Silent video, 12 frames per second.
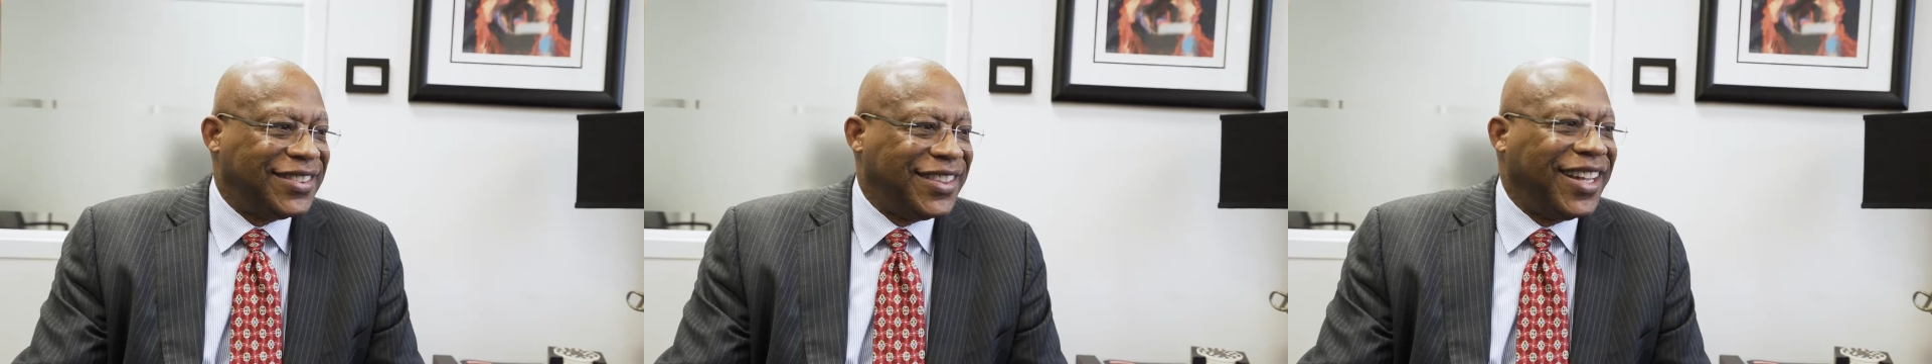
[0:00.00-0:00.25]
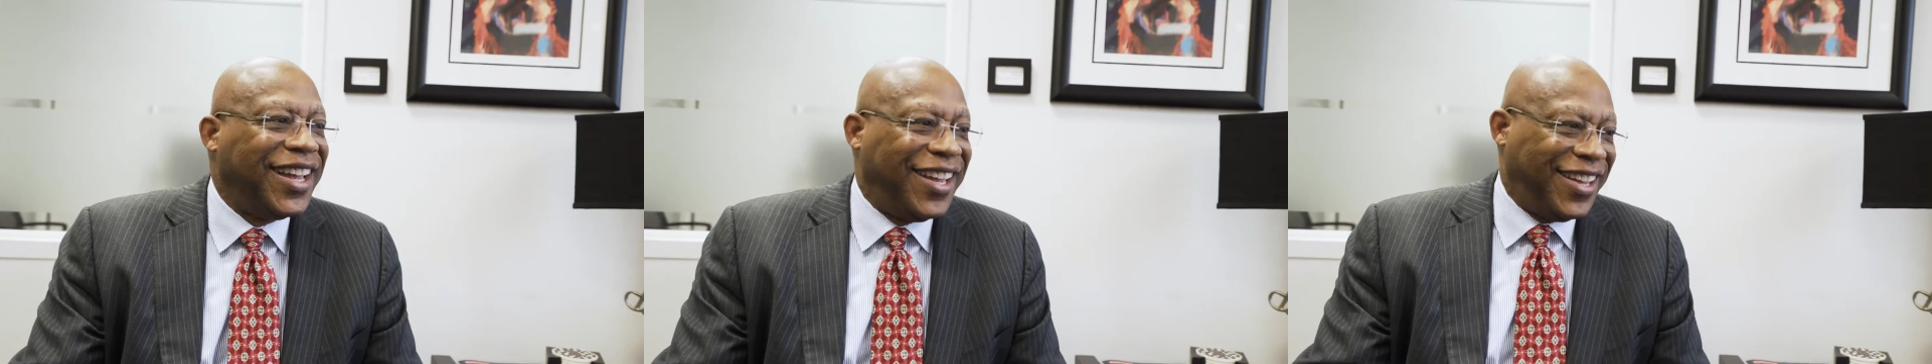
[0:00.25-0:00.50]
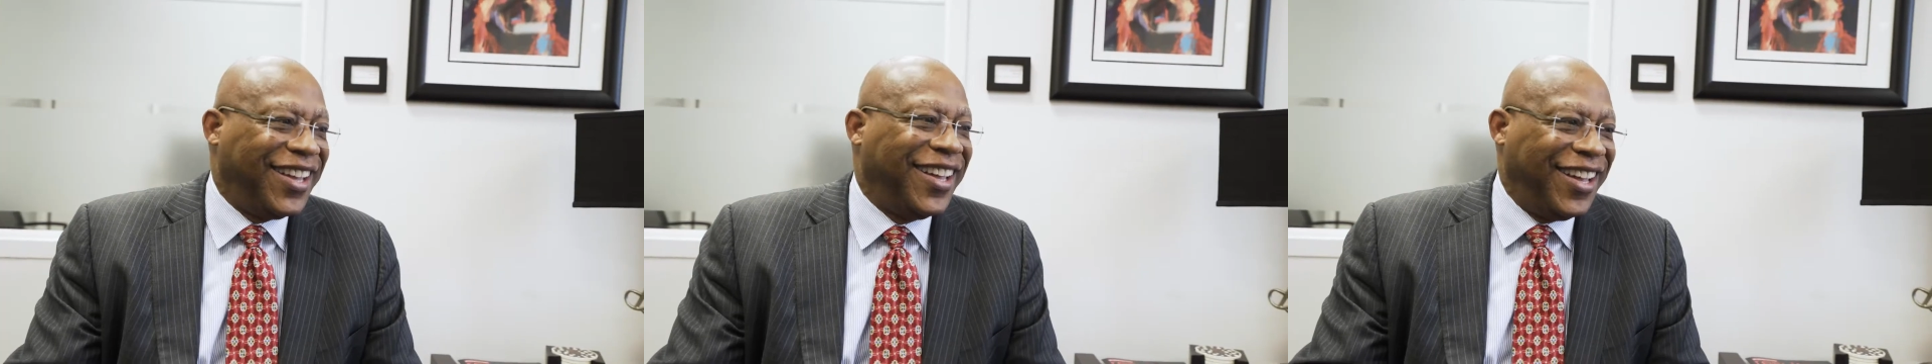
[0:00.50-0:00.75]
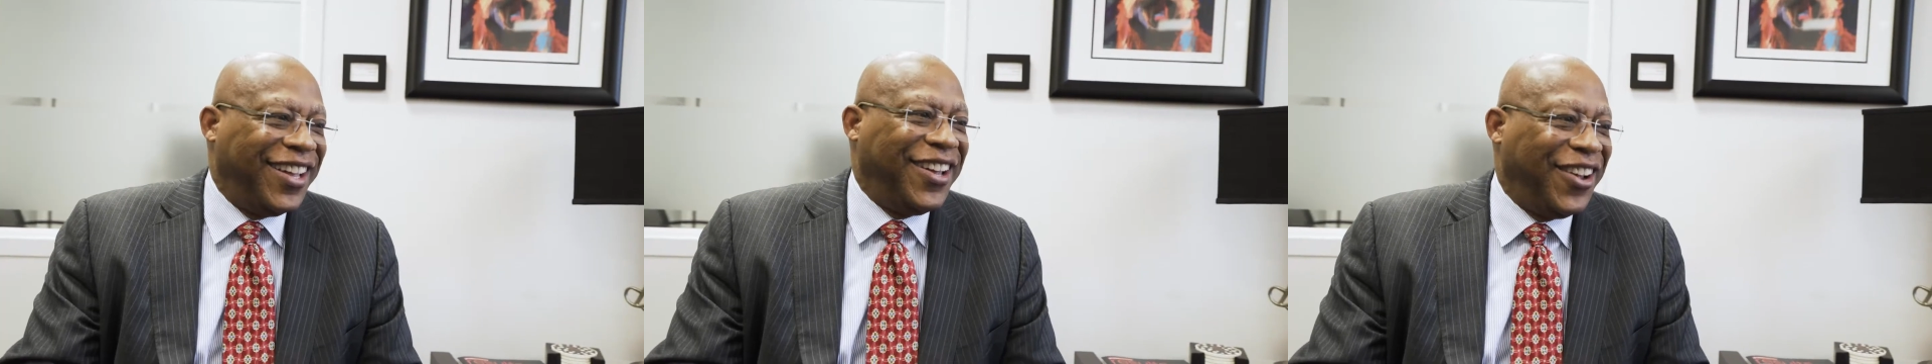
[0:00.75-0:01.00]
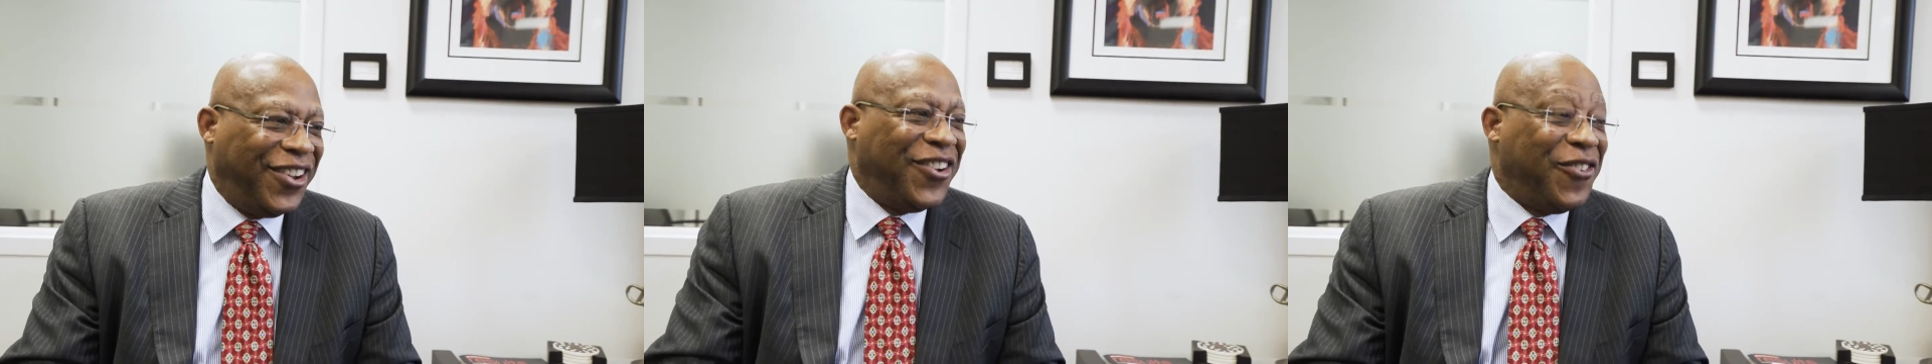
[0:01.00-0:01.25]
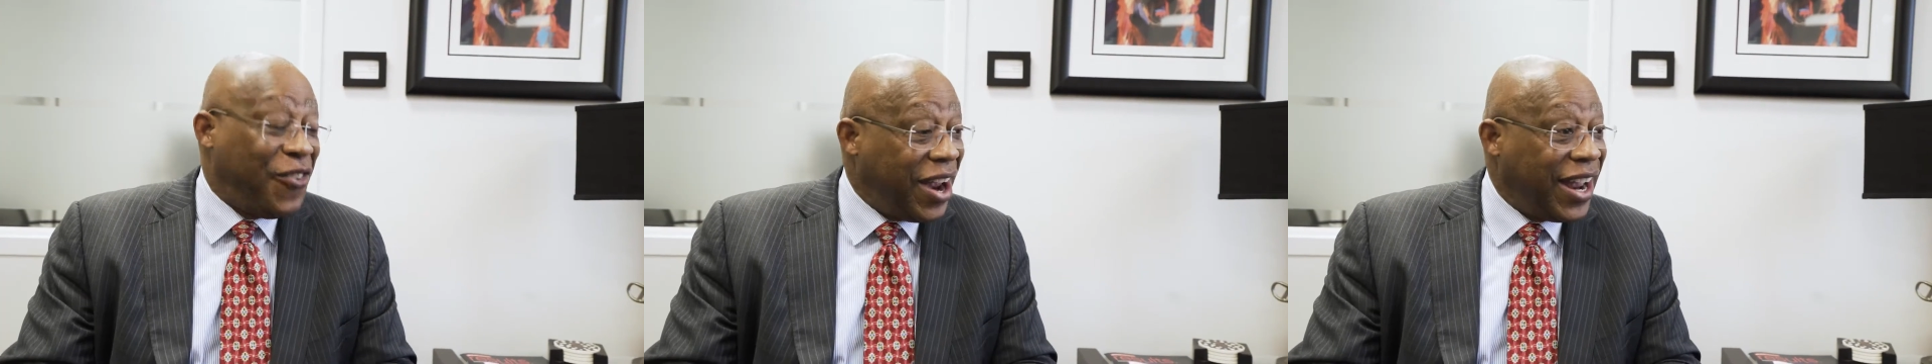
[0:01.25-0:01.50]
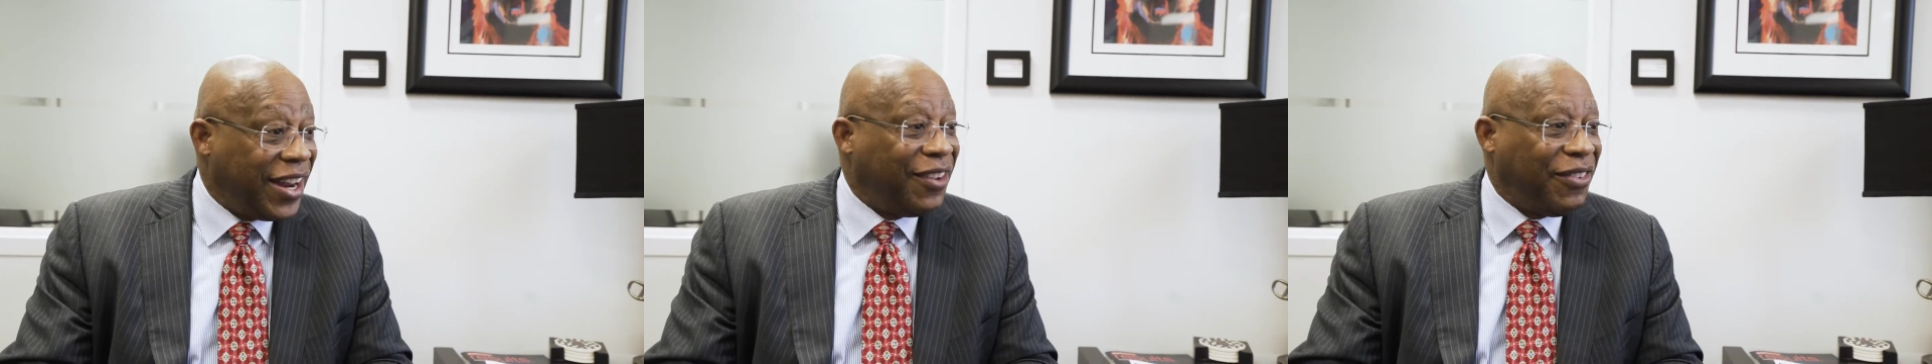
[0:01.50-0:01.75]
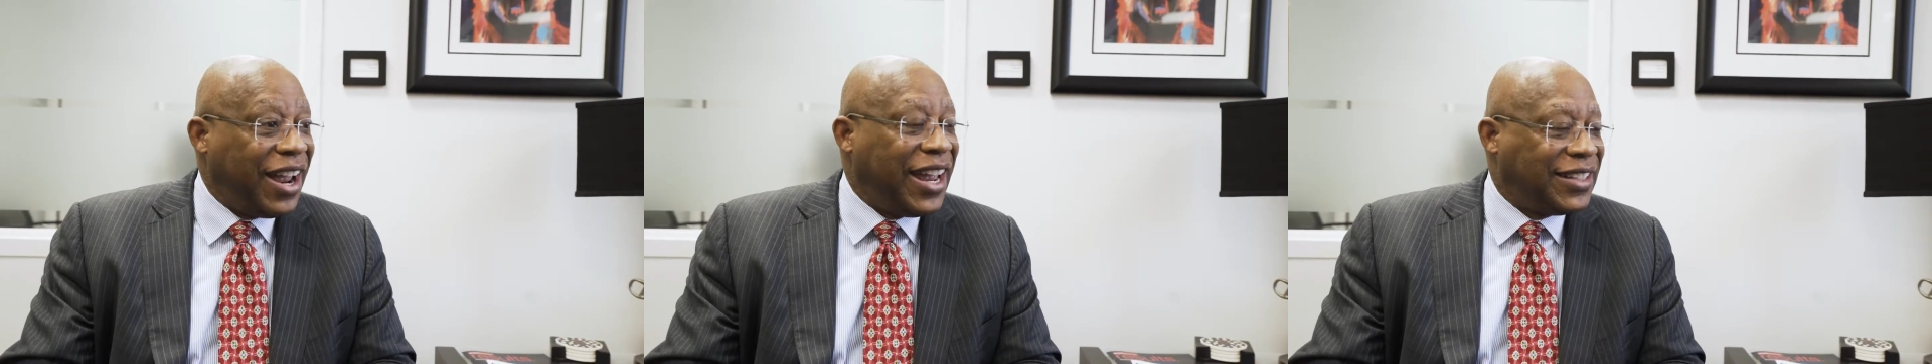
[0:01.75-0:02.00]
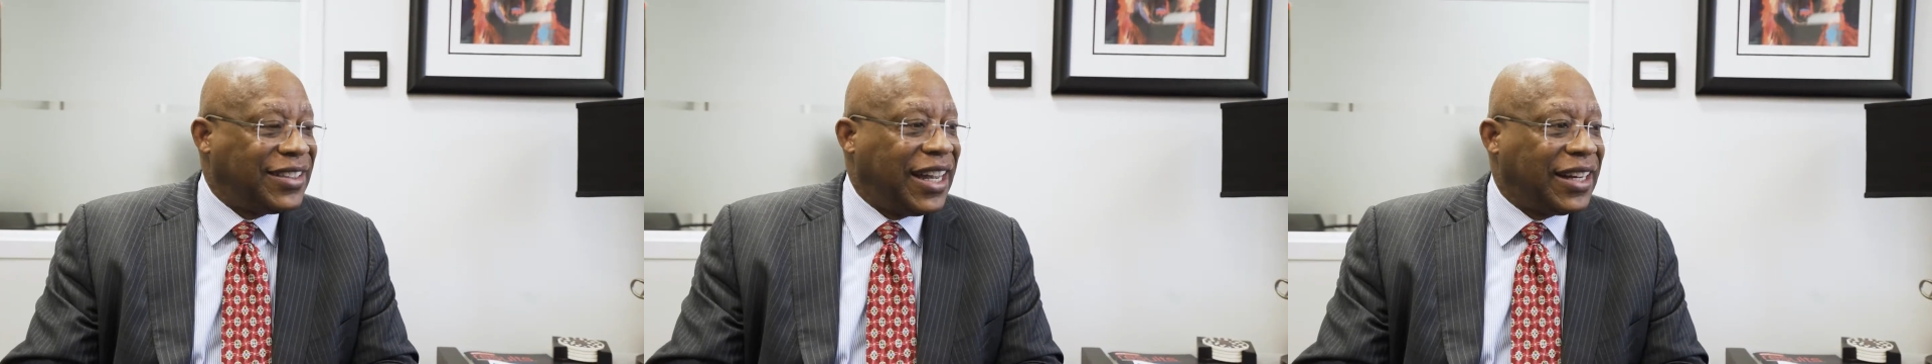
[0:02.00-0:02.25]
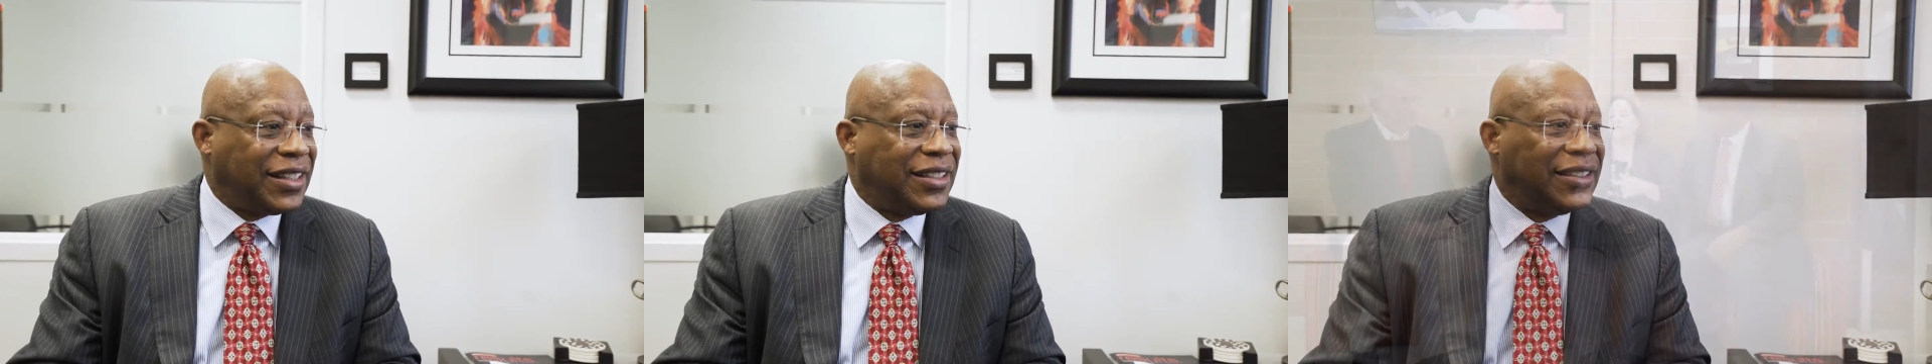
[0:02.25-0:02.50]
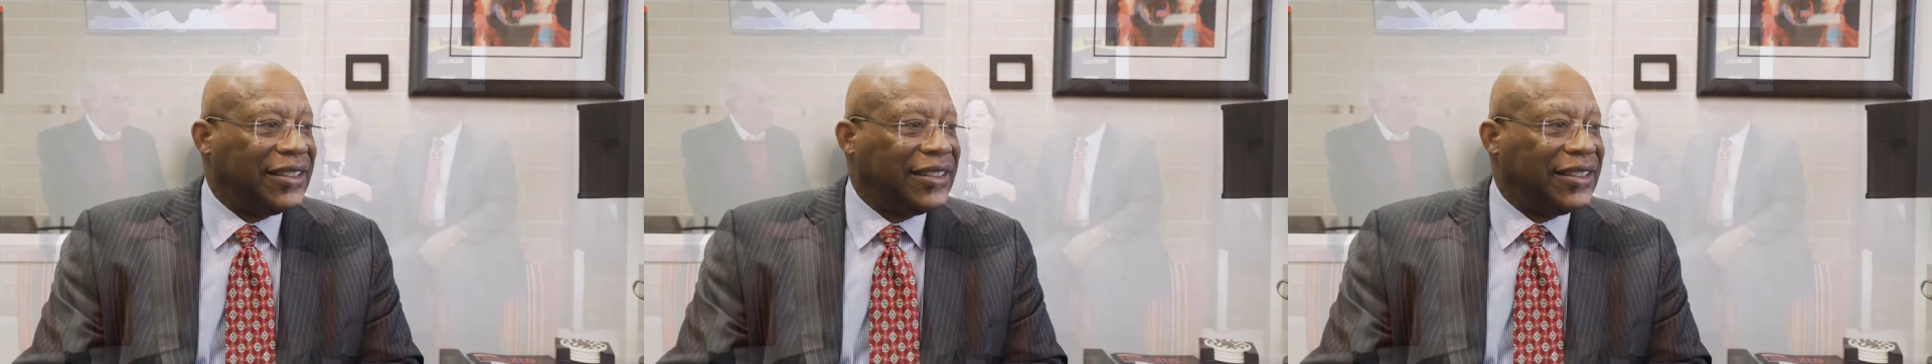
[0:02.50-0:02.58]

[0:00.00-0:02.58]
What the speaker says: If you're considering being a mathematics teacher,